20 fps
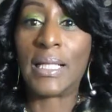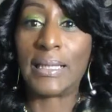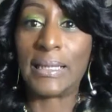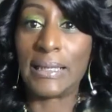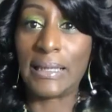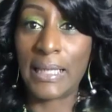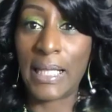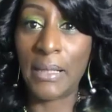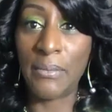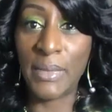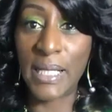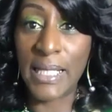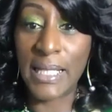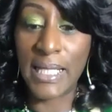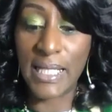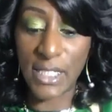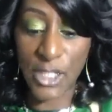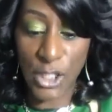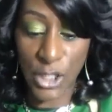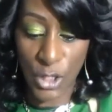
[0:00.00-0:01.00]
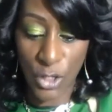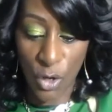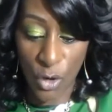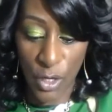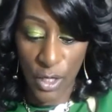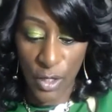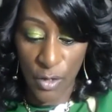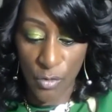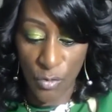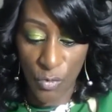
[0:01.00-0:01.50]
let me get
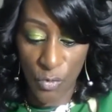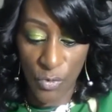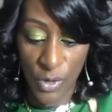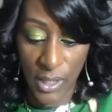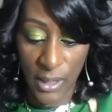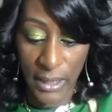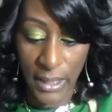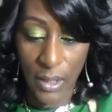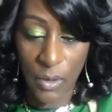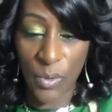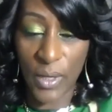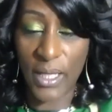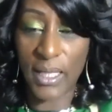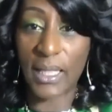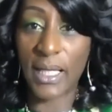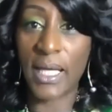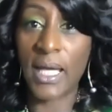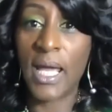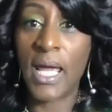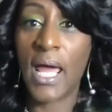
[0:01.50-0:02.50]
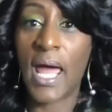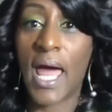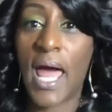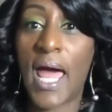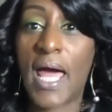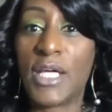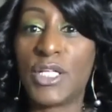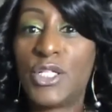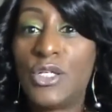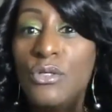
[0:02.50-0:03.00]
started really quickly.
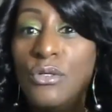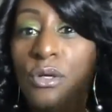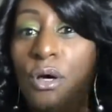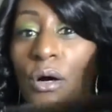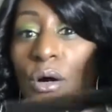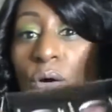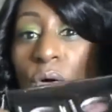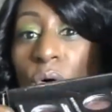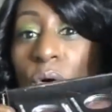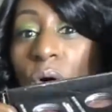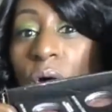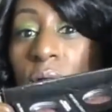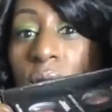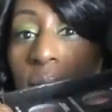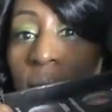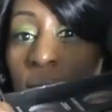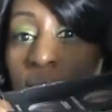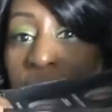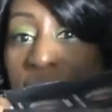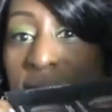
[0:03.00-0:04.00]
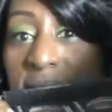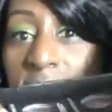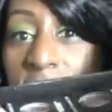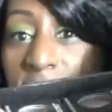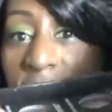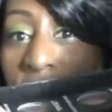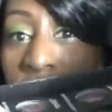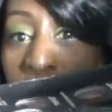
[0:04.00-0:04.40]
As you know, all the MAC stuff